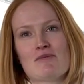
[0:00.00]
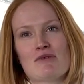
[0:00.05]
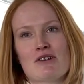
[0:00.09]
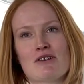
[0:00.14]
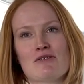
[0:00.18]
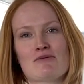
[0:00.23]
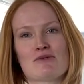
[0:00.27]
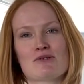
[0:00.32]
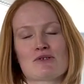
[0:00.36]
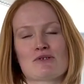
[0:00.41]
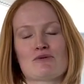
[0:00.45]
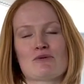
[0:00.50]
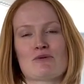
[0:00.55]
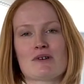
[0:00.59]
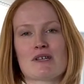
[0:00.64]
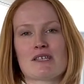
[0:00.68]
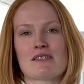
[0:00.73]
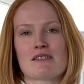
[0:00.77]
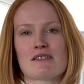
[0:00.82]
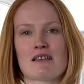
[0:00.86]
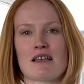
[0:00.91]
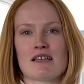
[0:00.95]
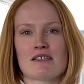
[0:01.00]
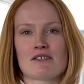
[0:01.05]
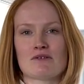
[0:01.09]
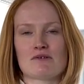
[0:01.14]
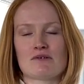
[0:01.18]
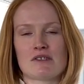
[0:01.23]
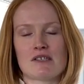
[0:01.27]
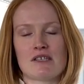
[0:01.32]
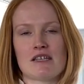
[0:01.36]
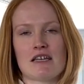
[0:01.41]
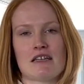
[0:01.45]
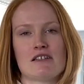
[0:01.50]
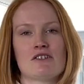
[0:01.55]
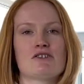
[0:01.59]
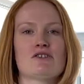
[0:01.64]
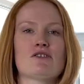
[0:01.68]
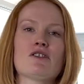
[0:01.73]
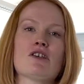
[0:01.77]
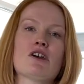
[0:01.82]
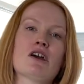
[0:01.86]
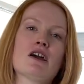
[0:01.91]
but it was always nice to see each other.